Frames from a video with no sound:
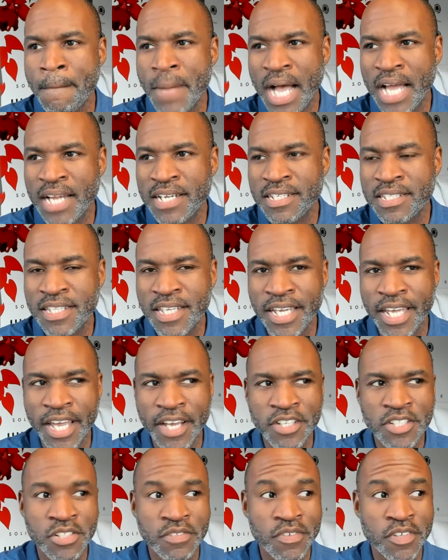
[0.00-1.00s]
I just think
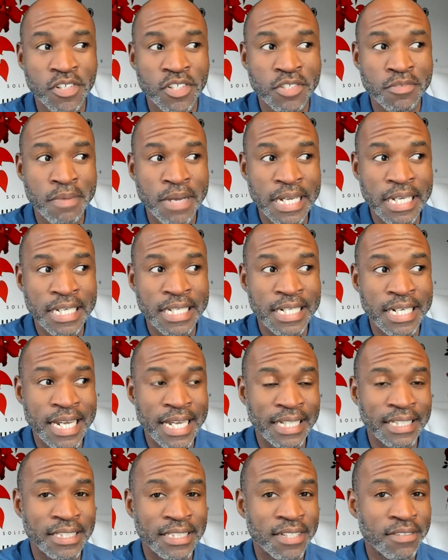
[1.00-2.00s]
extroverts might
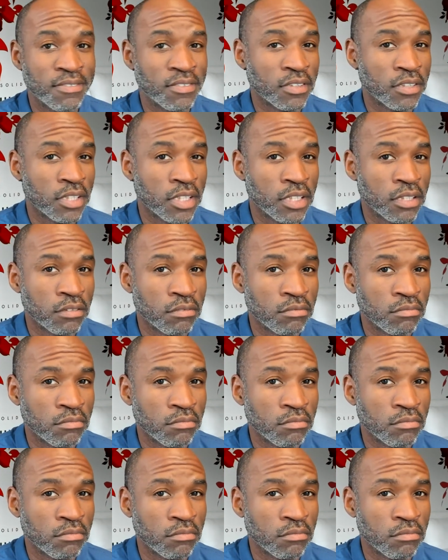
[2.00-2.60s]
connect differently.